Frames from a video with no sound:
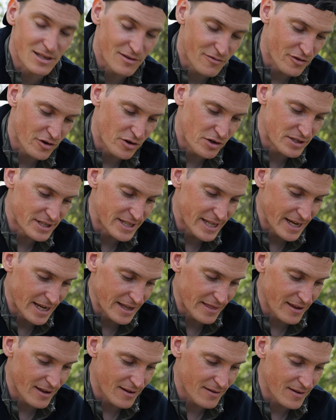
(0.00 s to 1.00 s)
first
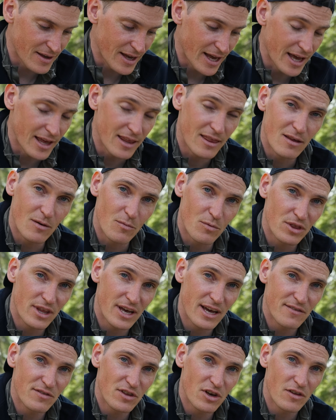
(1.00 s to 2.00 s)
aid, and what
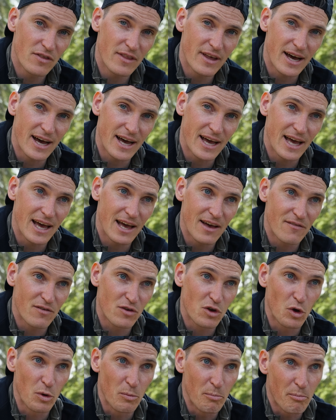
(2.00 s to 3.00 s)
I have done, I
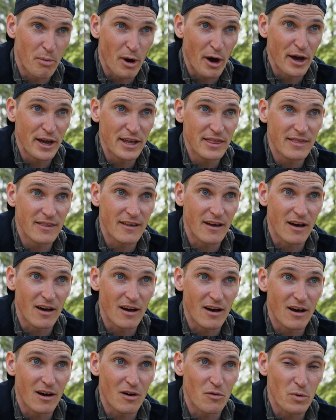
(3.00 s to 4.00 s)
have combined
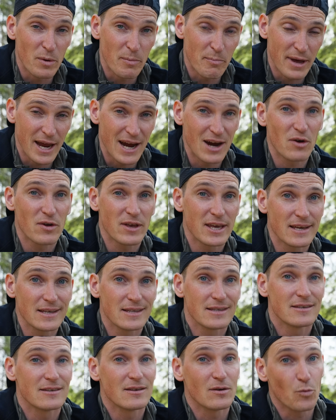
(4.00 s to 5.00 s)
a repair
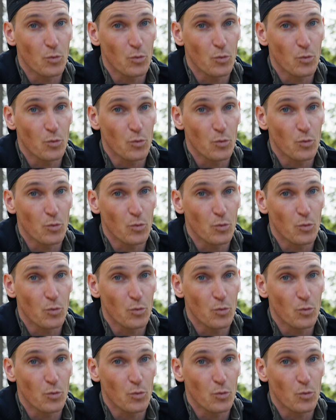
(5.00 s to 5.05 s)
kit